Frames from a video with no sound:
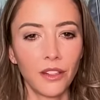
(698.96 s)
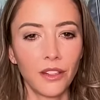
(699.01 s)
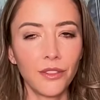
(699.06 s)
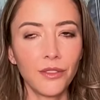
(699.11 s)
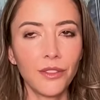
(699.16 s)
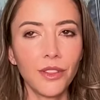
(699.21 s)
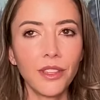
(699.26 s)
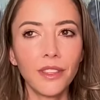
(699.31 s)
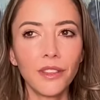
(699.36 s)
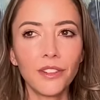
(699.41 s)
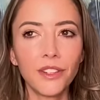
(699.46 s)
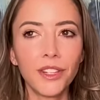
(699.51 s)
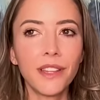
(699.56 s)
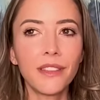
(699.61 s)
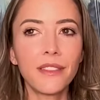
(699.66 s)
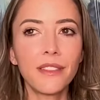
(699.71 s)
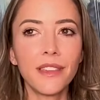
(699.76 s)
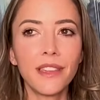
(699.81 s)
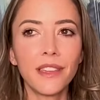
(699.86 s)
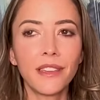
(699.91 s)
Do you think there's
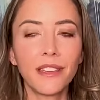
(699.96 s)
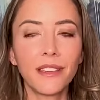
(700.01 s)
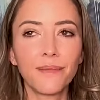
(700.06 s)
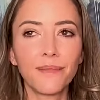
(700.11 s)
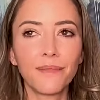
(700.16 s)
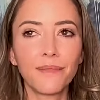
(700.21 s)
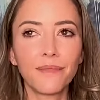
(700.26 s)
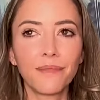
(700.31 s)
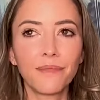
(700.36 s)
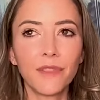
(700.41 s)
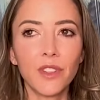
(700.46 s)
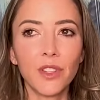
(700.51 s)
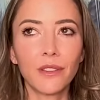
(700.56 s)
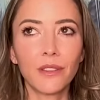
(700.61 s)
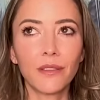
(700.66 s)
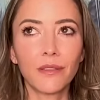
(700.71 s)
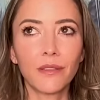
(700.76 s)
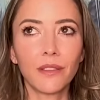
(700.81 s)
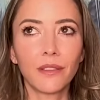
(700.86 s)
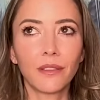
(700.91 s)
anything
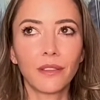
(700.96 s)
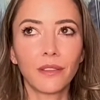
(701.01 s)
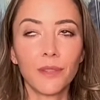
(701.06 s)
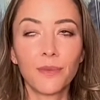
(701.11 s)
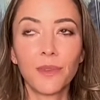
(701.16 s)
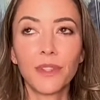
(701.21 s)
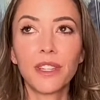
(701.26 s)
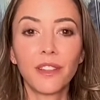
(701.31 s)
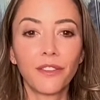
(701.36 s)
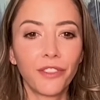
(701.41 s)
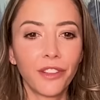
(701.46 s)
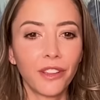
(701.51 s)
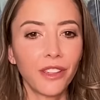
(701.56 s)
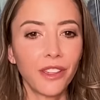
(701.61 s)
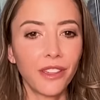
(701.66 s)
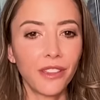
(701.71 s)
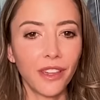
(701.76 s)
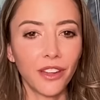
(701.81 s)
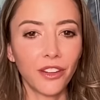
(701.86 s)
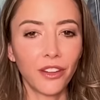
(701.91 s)

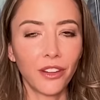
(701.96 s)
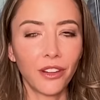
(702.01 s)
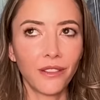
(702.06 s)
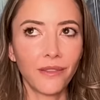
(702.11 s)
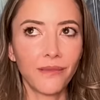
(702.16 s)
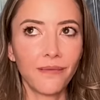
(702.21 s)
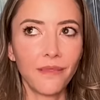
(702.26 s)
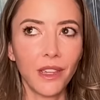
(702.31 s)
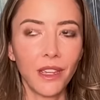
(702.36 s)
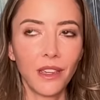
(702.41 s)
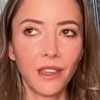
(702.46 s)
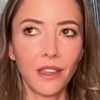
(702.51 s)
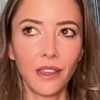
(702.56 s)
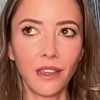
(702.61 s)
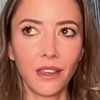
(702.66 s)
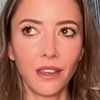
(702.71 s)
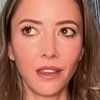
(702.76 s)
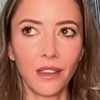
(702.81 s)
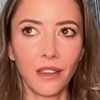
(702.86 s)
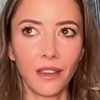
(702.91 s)
specifically that could,
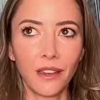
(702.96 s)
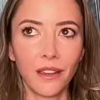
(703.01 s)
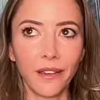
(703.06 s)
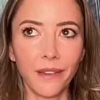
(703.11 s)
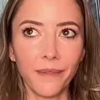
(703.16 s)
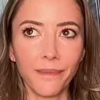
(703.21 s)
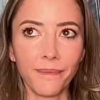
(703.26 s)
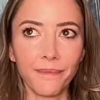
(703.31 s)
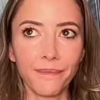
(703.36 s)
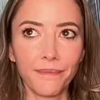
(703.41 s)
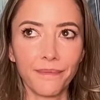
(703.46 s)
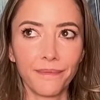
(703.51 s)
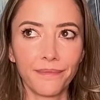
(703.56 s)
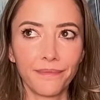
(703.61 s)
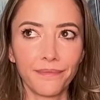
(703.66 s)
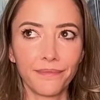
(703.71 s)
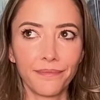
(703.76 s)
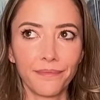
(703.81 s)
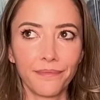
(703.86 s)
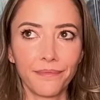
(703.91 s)

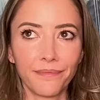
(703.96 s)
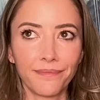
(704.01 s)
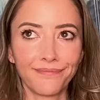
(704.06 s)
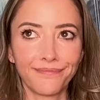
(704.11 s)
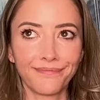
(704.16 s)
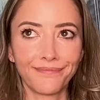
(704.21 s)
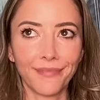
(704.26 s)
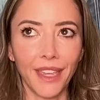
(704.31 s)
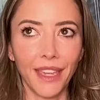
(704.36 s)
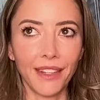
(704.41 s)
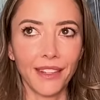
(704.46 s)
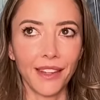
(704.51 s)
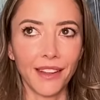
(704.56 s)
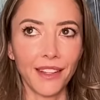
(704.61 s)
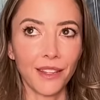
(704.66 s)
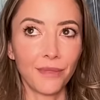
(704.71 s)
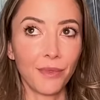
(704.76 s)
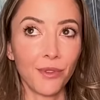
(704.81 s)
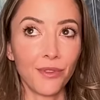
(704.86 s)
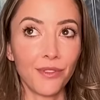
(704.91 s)
I
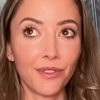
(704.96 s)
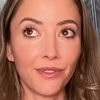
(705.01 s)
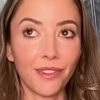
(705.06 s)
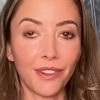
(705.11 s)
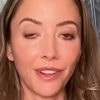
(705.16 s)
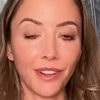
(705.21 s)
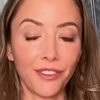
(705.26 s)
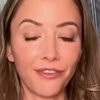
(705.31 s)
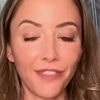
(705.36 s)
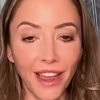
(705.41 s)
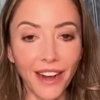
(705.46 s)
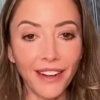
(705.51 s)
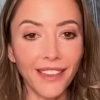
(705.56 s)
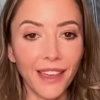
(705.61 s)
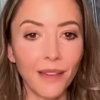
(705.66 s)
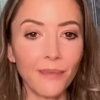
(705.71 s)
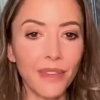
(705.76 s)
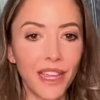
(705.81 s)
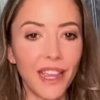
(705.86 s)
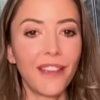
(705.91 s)
suppose, affect
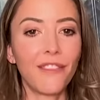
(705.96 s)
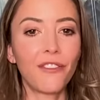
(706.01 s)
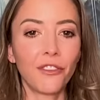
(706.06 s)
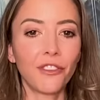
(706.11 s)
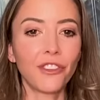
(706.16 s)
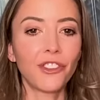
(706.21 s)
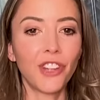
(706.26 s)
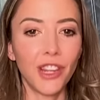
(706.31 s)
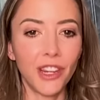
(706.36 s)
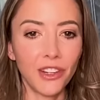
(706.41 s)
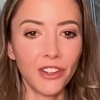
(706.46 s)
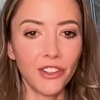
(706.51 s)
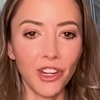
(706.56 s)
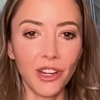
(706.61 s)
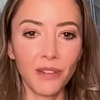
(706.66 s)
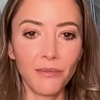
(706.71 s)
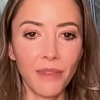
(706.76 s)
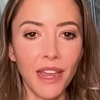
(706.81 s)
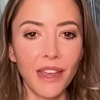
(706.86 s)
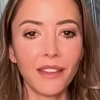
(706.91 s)
that behavioral change
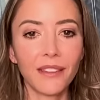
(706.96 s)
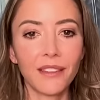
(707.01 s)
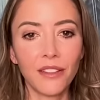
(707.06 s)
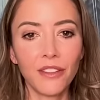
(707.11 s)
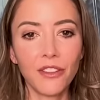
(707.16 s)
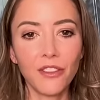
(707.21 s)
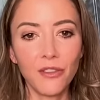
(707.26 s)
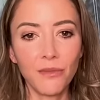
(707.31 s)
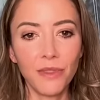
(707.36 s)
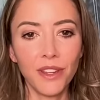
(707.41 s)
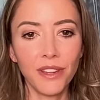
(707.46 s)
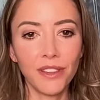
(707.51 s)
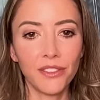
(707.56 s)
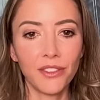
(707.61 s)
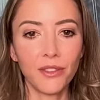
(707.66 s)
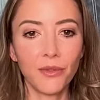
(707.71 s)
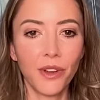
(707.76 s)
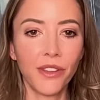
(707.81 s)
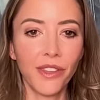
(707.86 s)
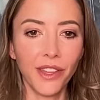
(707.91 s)
in mass on humans
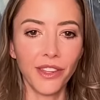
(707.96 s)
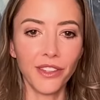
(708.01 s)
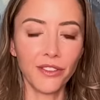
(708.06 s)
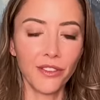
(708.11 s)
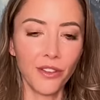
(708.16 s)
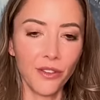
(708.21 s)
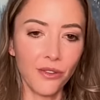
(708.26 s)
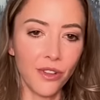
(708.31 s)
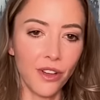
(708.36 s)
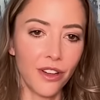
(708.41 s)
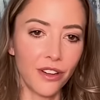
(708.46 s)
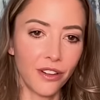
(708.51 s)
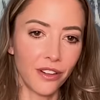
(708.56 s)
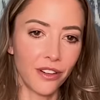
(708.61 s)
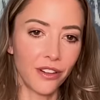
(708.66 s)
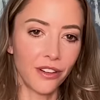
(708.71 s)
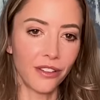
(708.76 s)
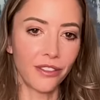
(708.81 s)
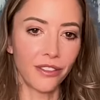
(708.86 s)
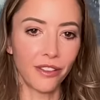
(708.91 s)
to where that's no
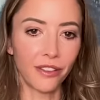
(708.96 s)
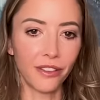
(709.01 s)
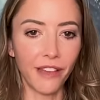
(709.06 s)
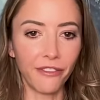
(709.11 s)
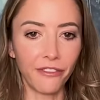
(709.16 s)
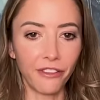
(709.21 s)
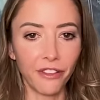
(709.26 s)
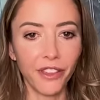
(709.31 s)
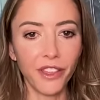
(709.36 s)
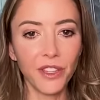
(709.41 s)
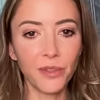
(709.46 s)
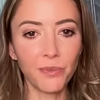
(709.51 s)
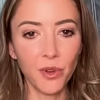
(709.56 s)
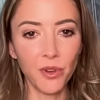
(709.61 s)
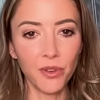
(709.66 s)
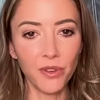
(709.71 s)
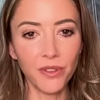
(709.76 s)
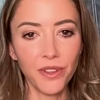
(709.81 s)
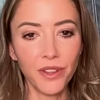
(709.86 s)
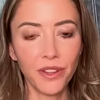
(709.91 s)
longer the lever that's
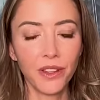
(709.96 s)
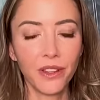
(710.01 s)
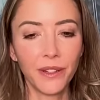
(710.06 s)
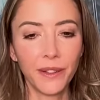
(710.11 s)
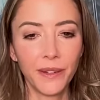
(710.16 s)
pulled?